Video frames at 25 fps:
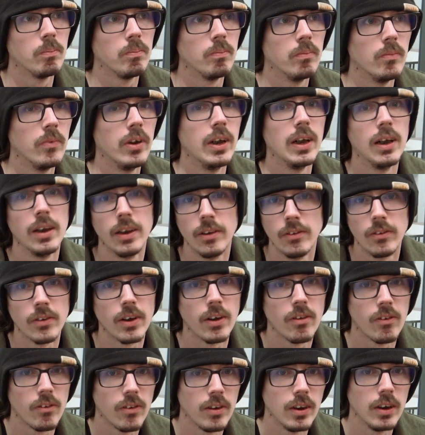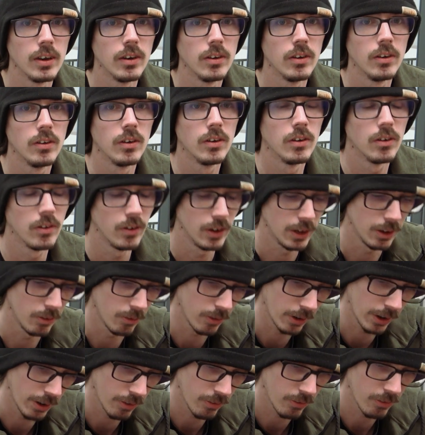really interesting read, or
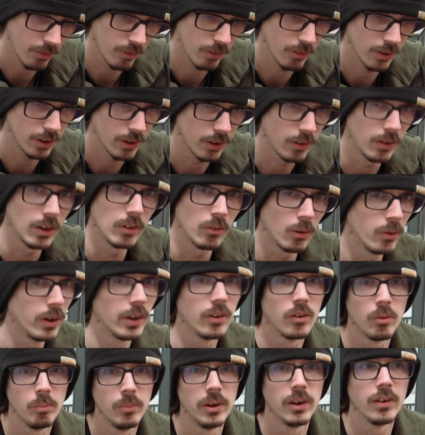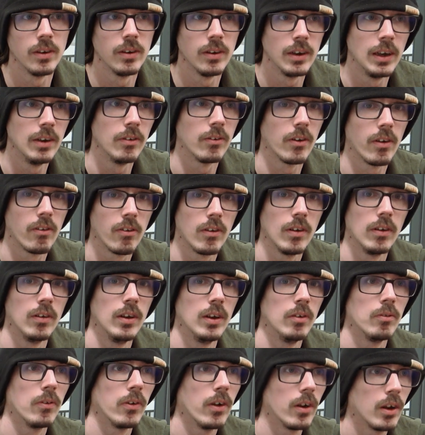is going to be an interesting read
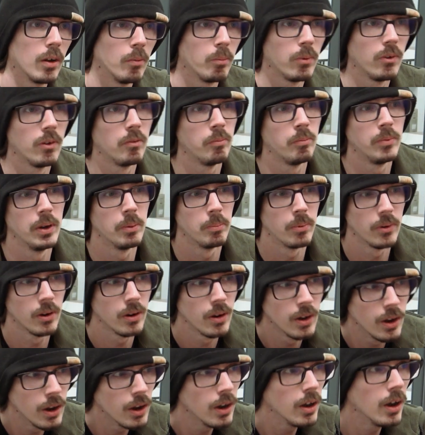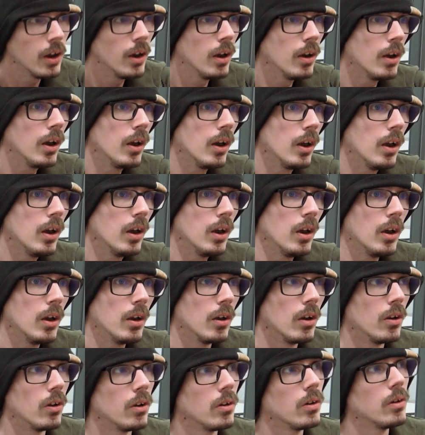for a couple of people,
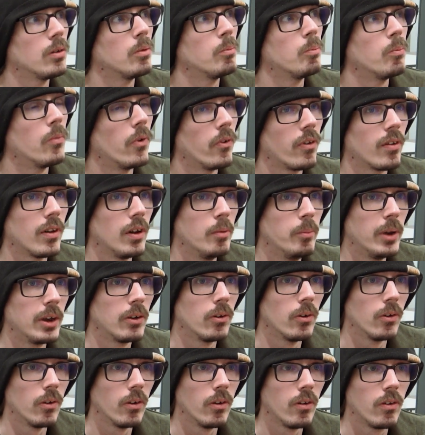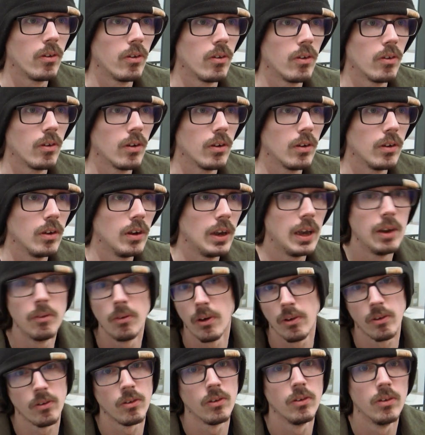mostly because he
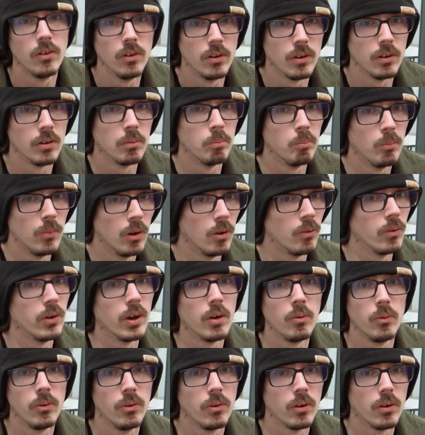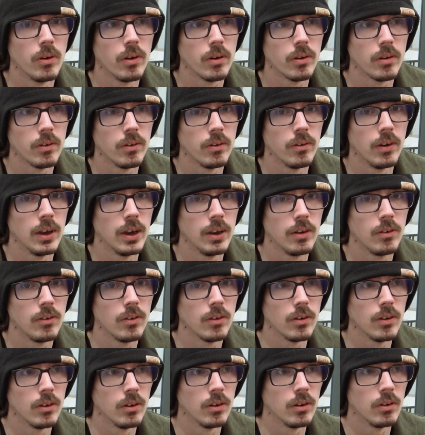wasn't the lone author, right?
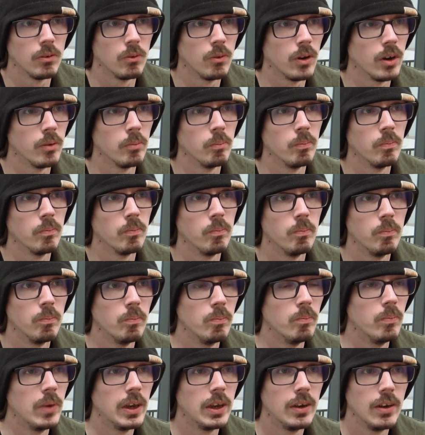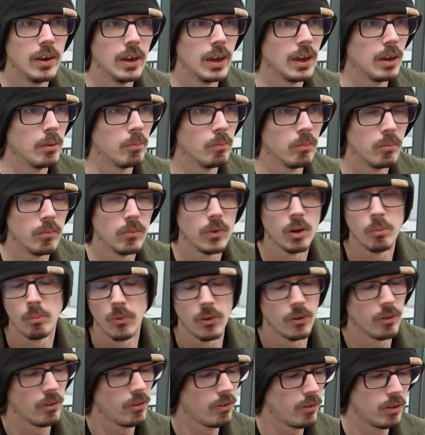One big name
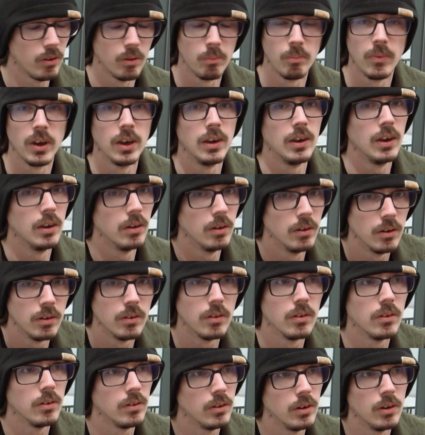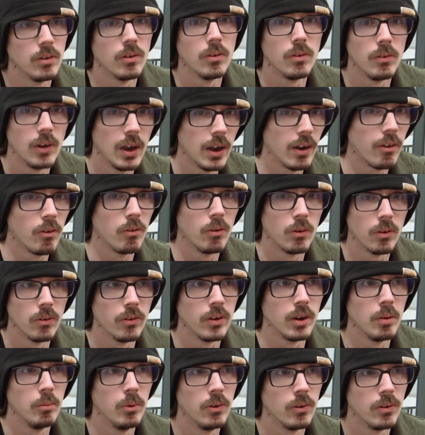amongst the many, guys who
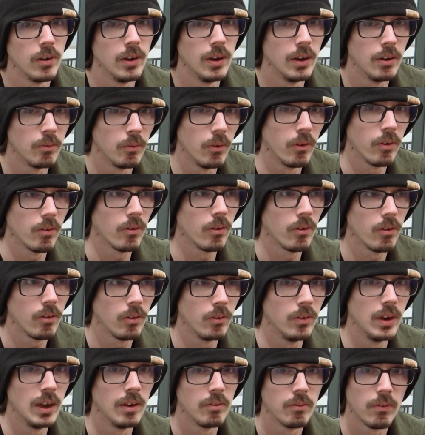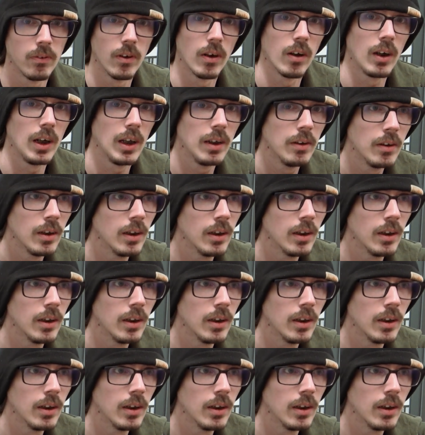contributed it was also Dave Farley,